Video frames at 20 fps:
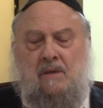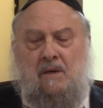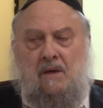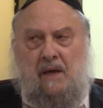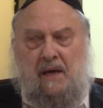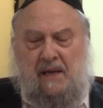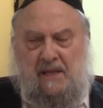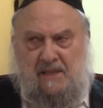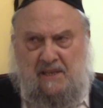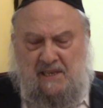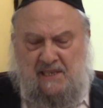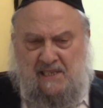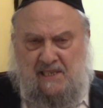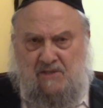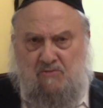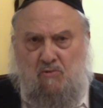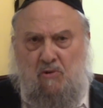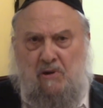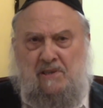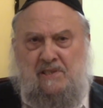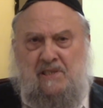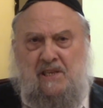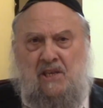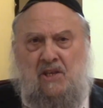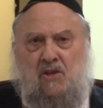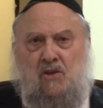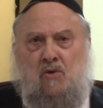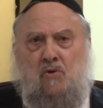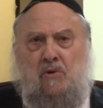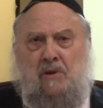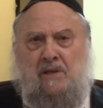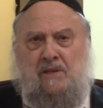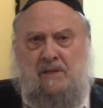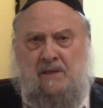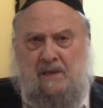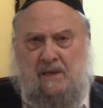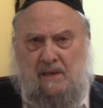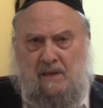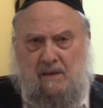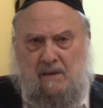It destroys the
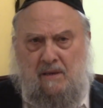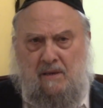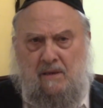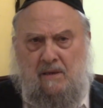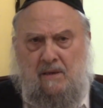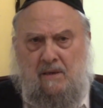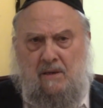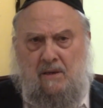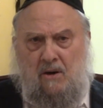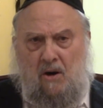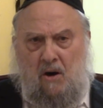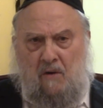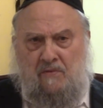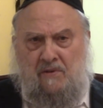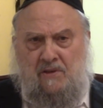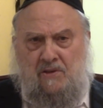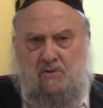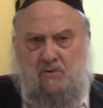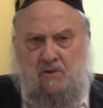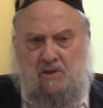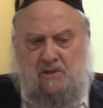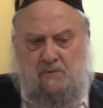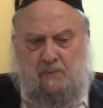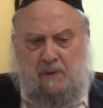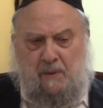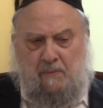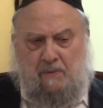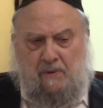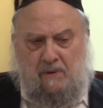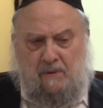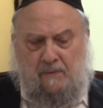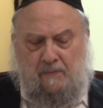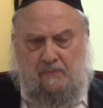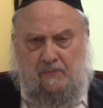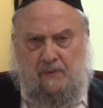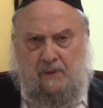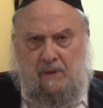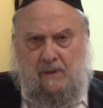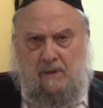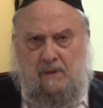unity of the Jewish people.
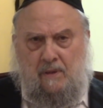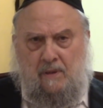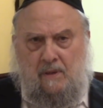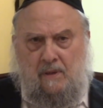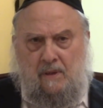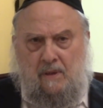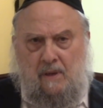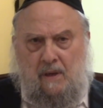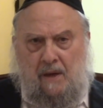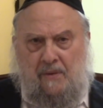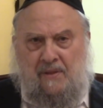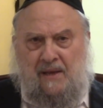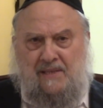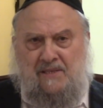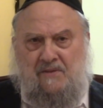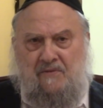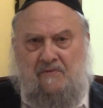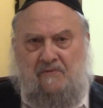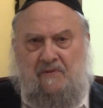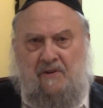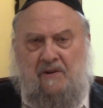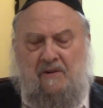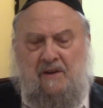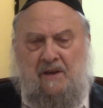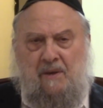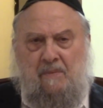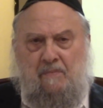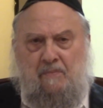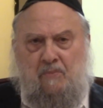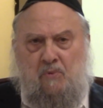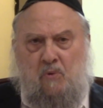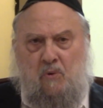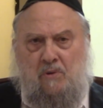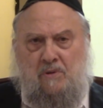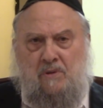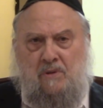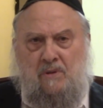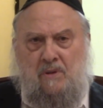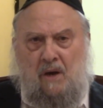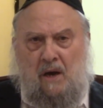And that's a very
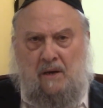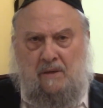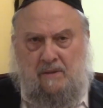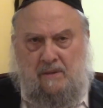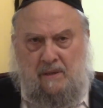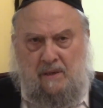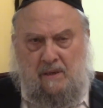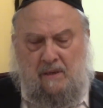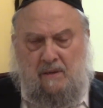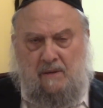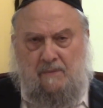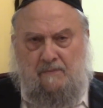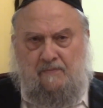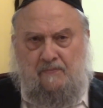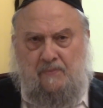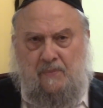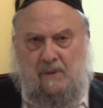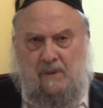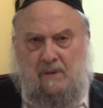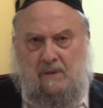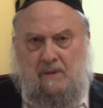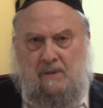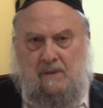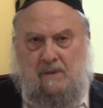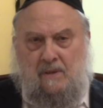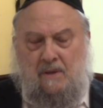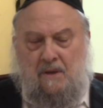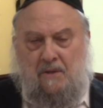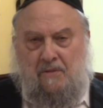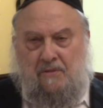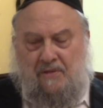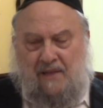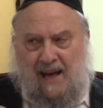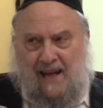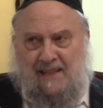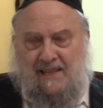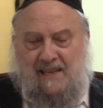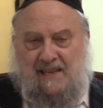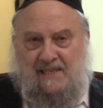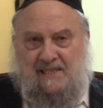important idea.
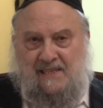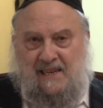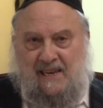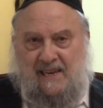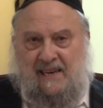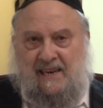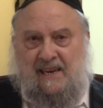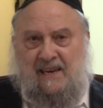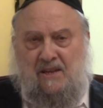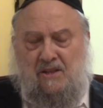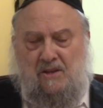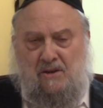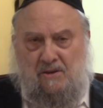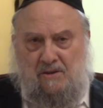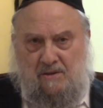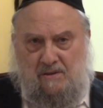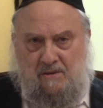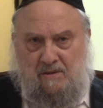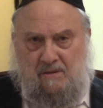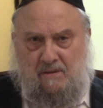That is the killer